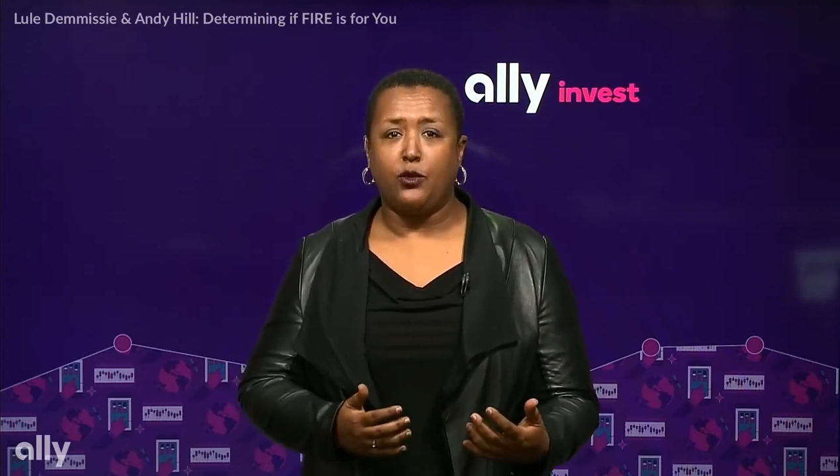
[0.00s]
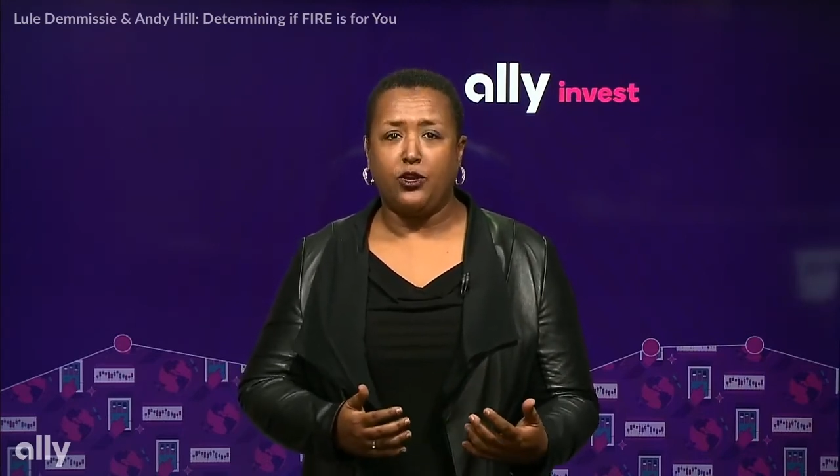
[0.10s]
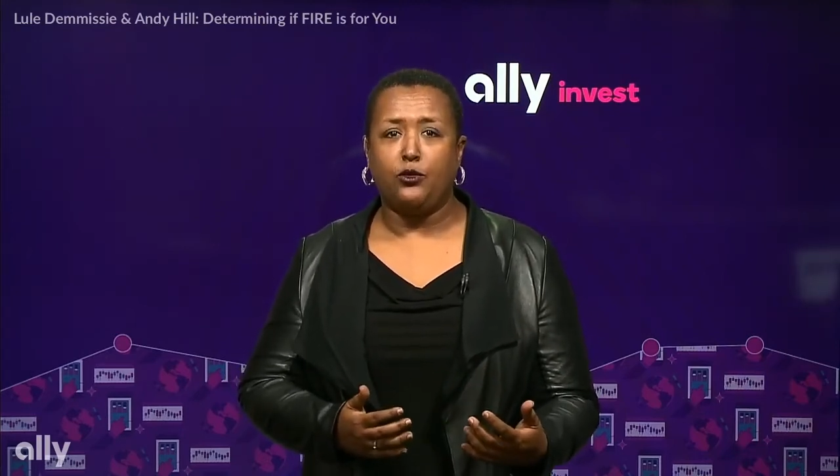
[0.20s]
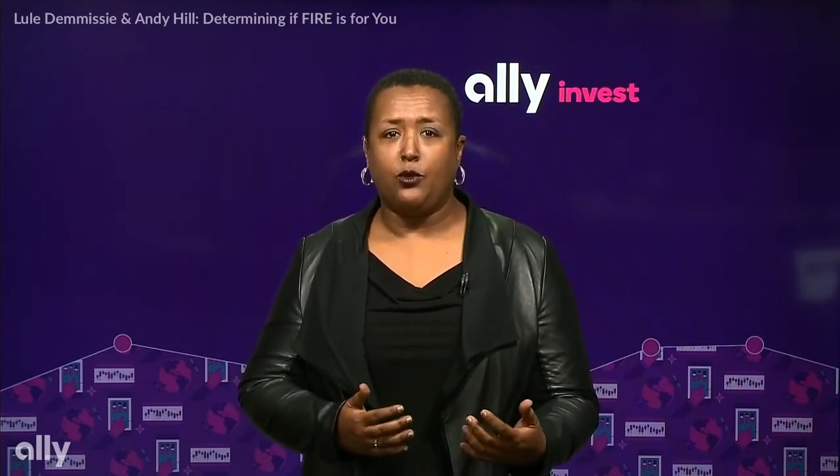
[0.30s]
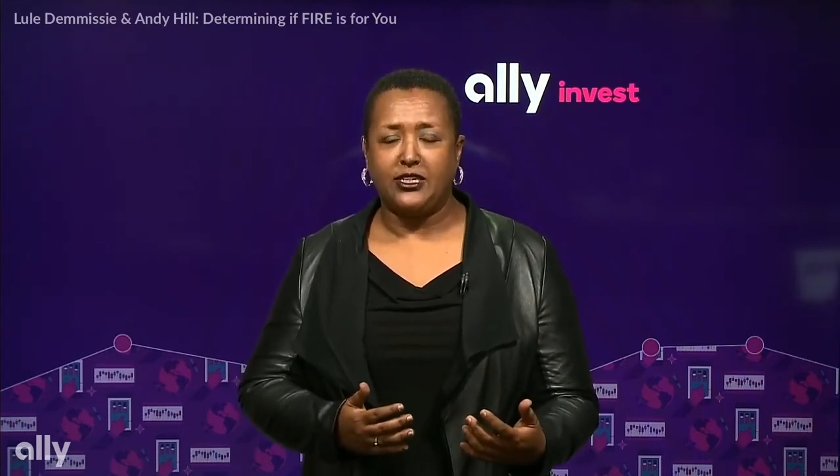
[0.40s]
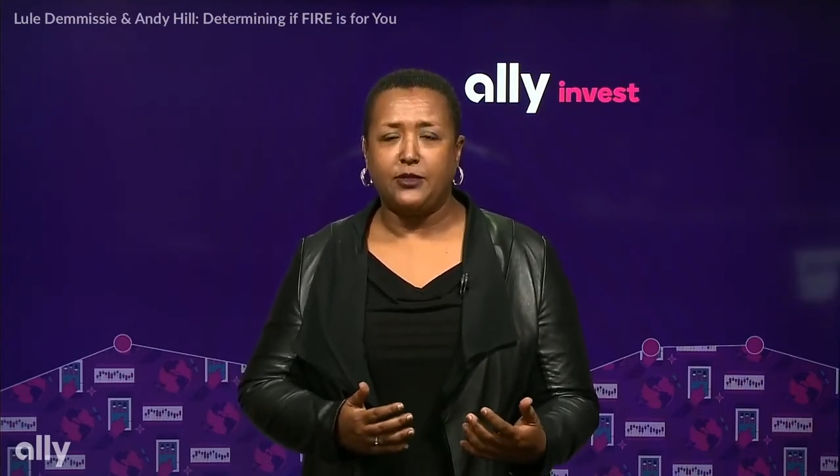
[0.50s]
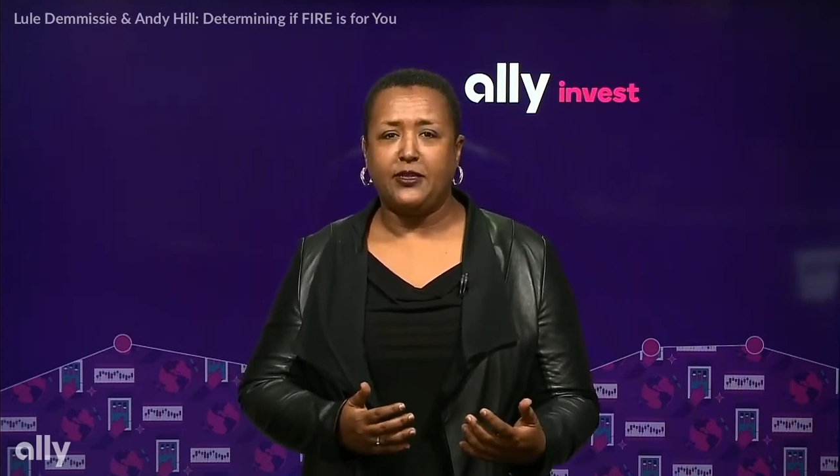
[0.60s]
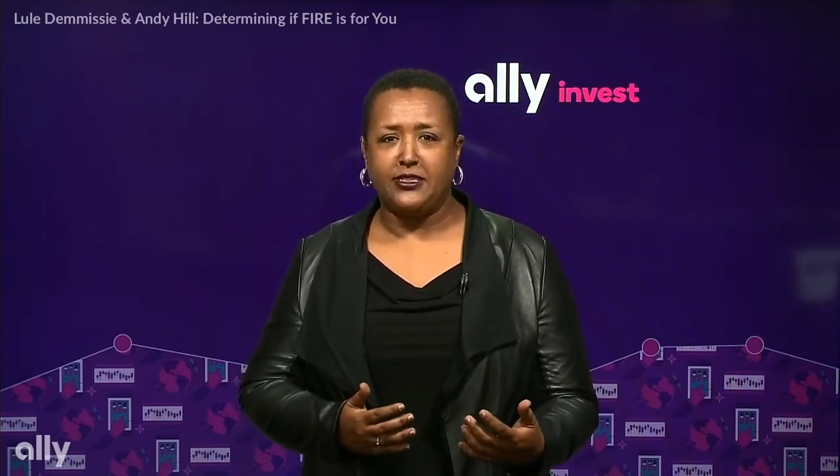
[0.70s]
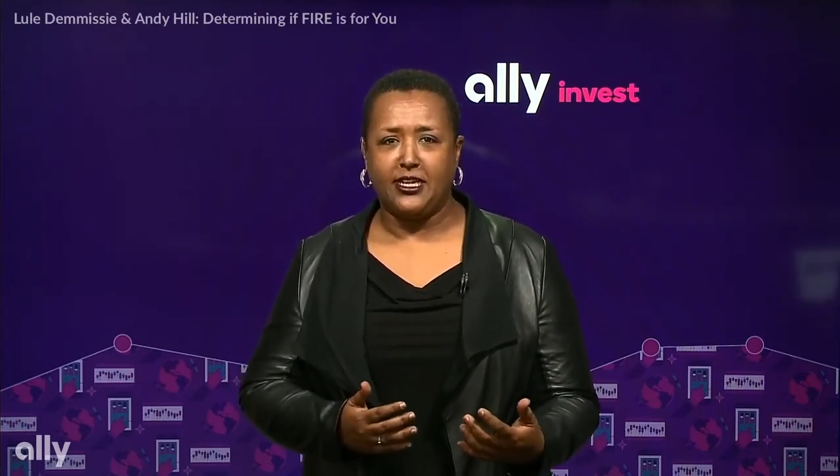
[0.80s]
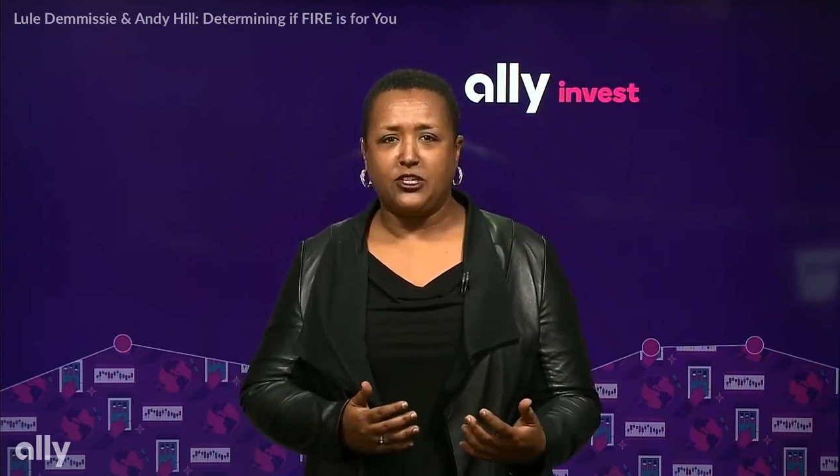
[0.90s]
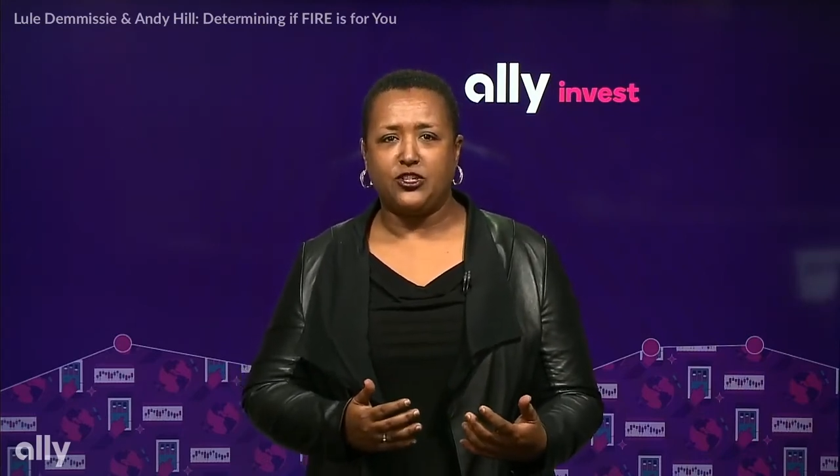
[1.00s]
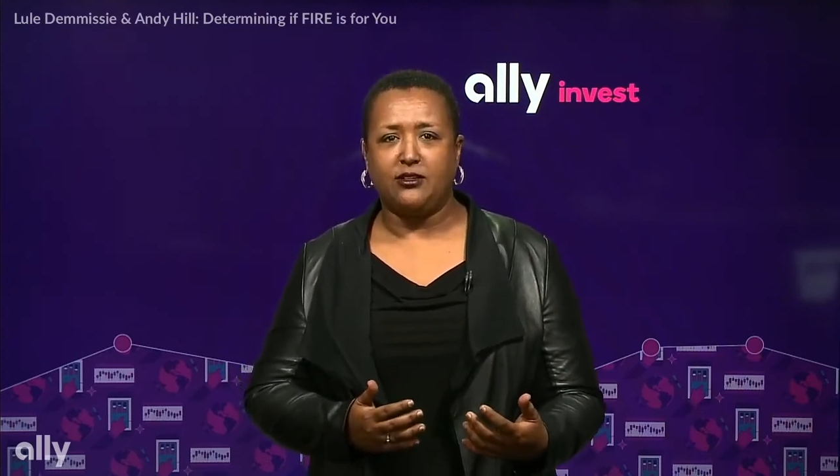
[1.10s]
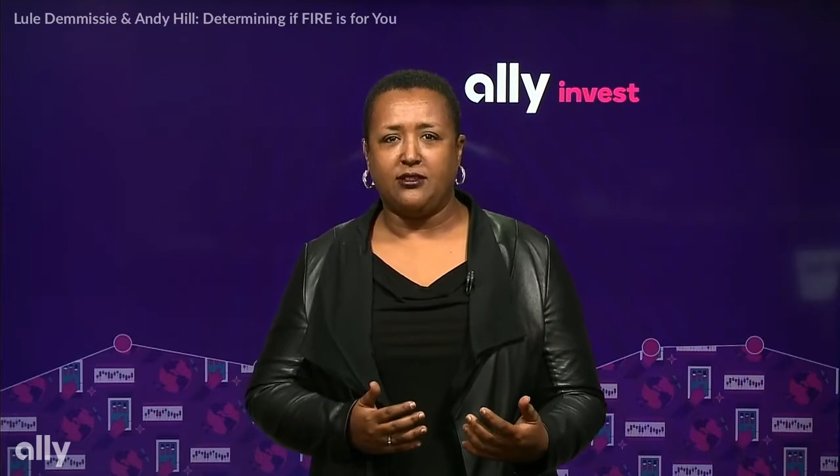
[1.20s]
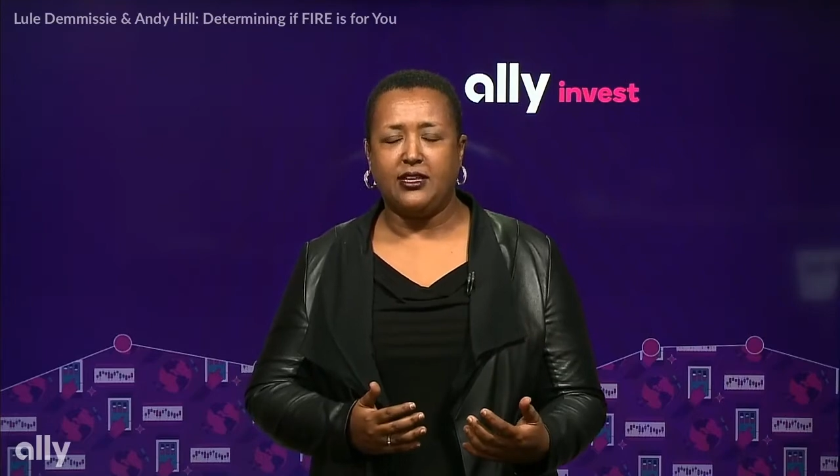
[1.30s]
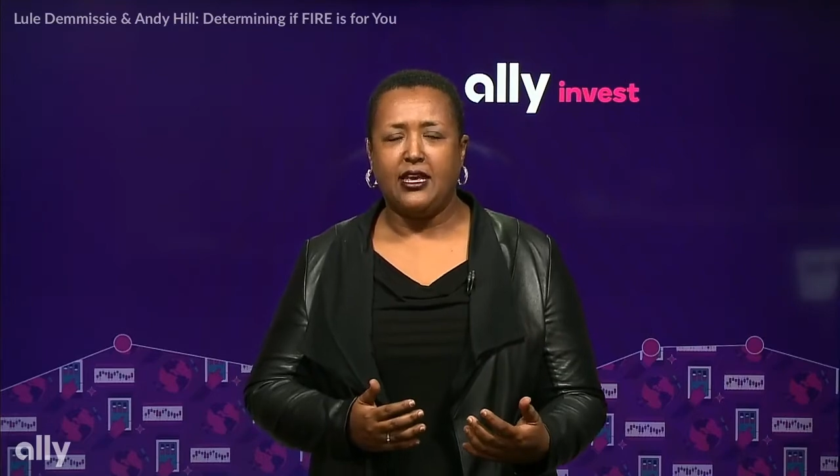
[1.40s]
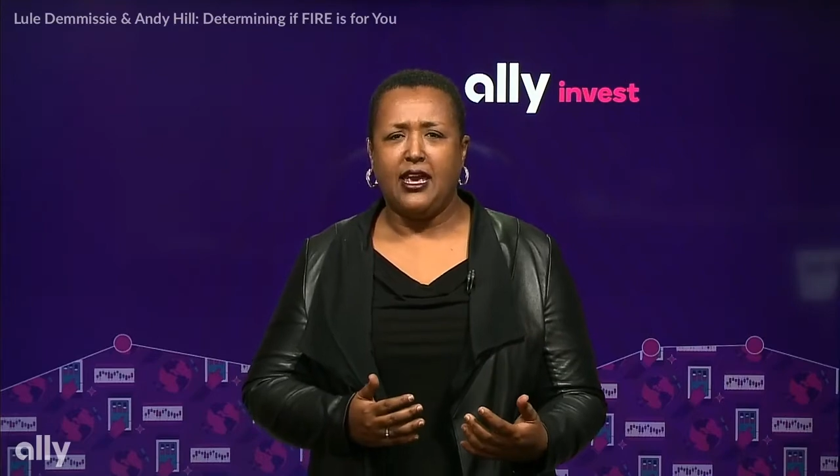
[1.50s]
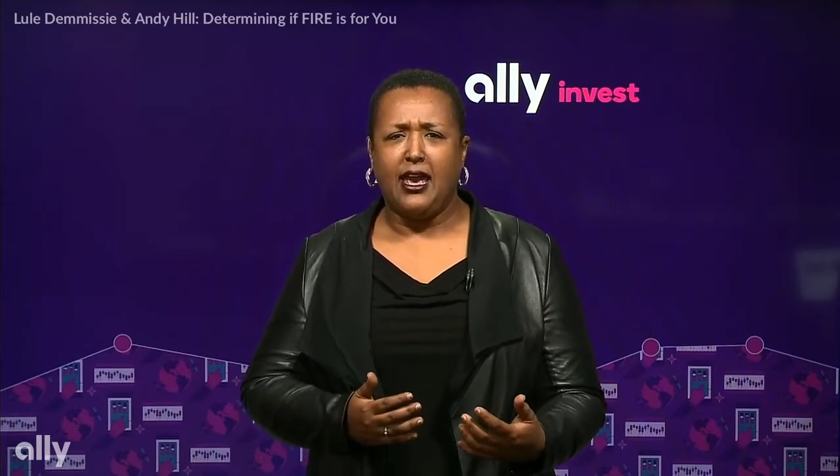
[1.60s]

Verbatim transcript: where you want to be intentional,